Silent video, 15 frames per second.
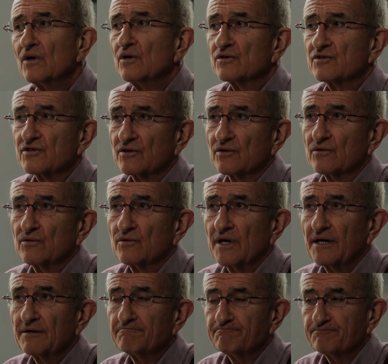So
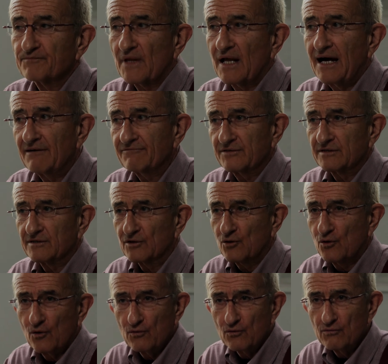after the
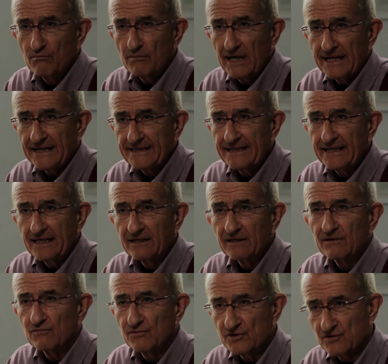coal mining
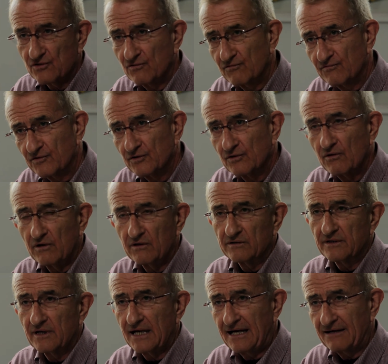was
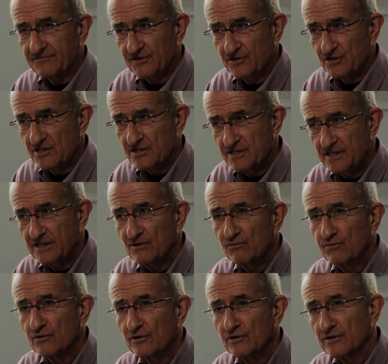over, after the steel
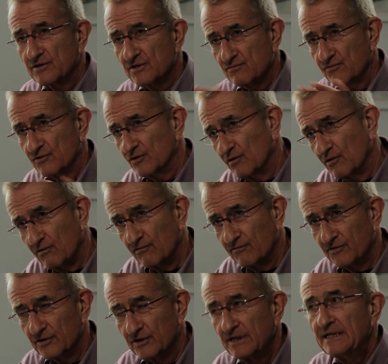works were
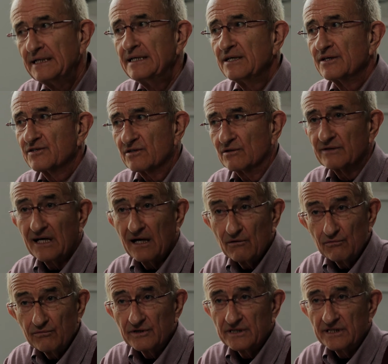over, so now
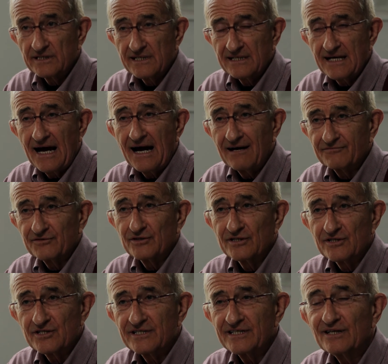what is after the
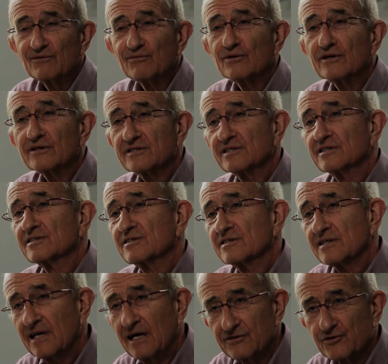steel works is
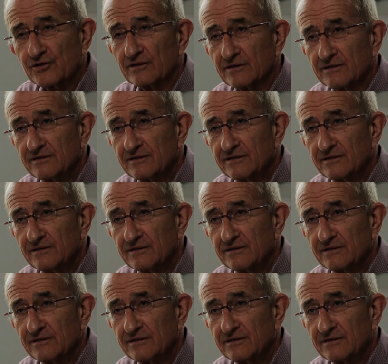culture.